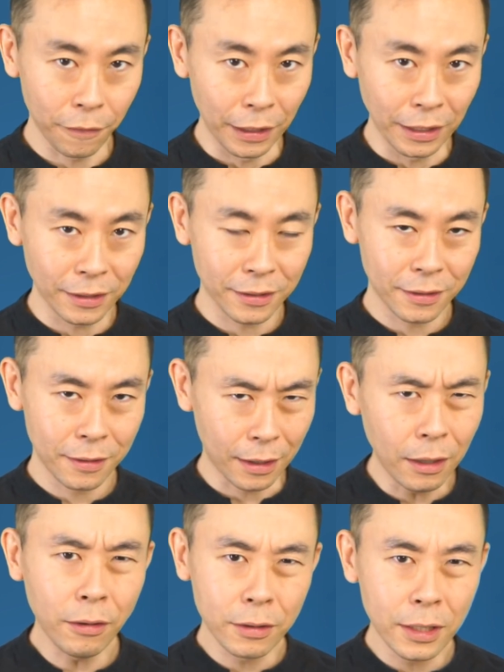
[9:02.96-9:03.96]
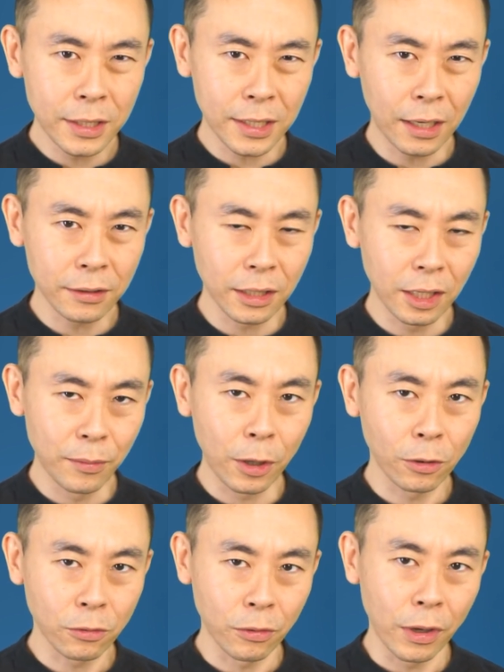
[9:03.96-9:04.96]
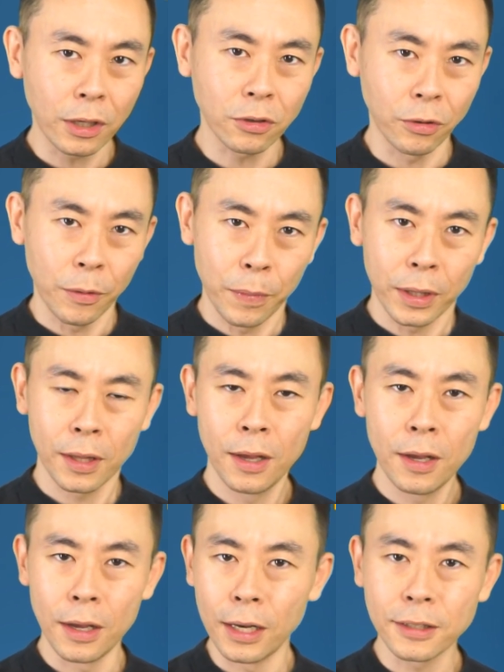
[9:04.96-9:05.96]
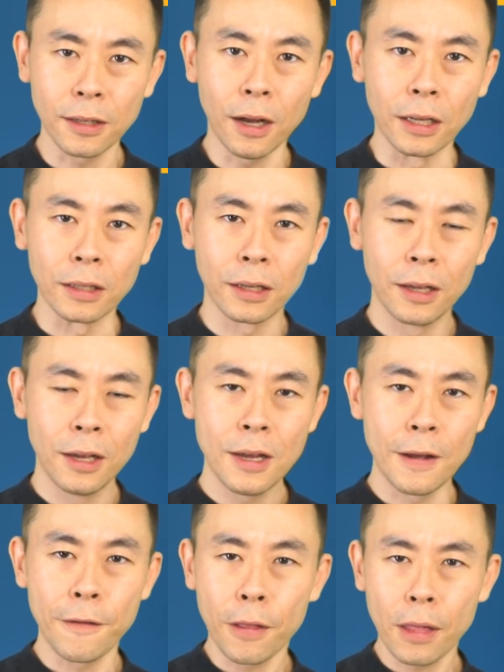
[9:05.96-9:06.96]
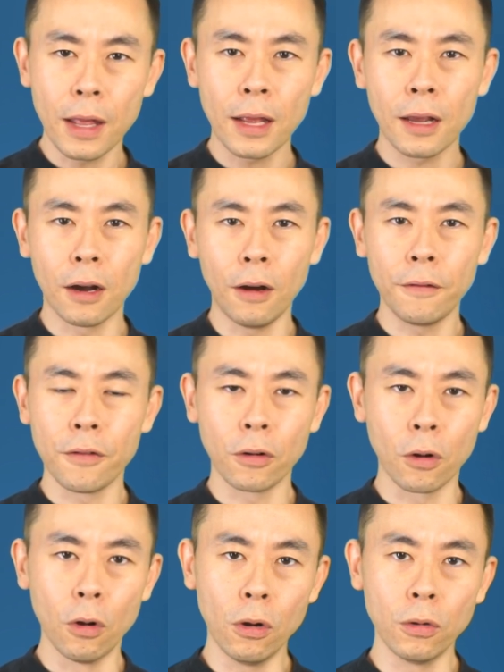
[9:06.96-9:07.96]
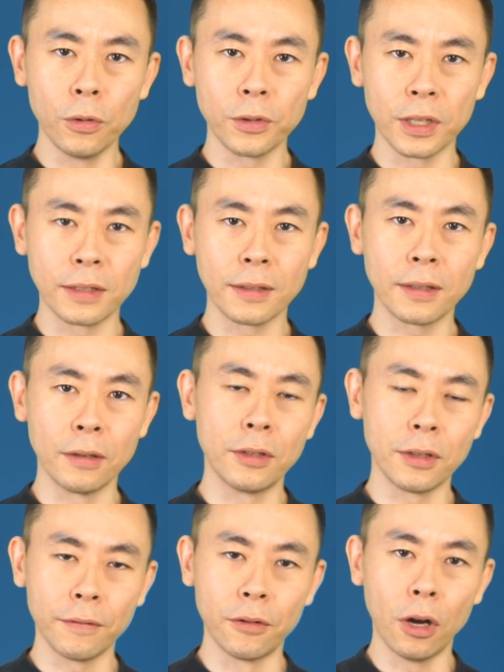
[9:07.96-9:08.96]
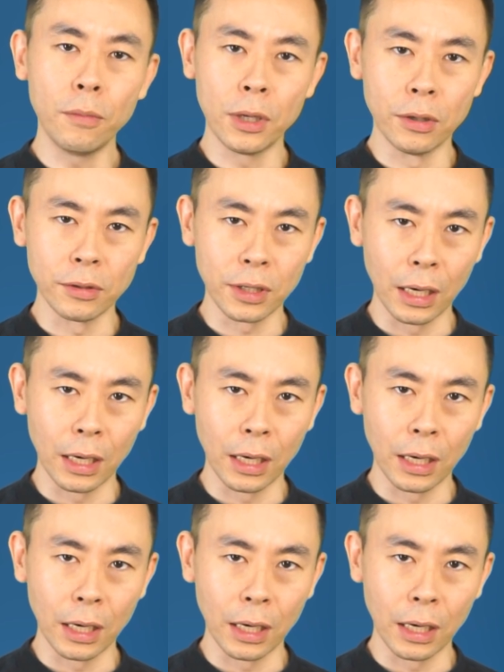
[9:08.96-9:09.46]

things. I know this sounds a little bit contradictory, but it is not. If you think of your goals as a series of dominoes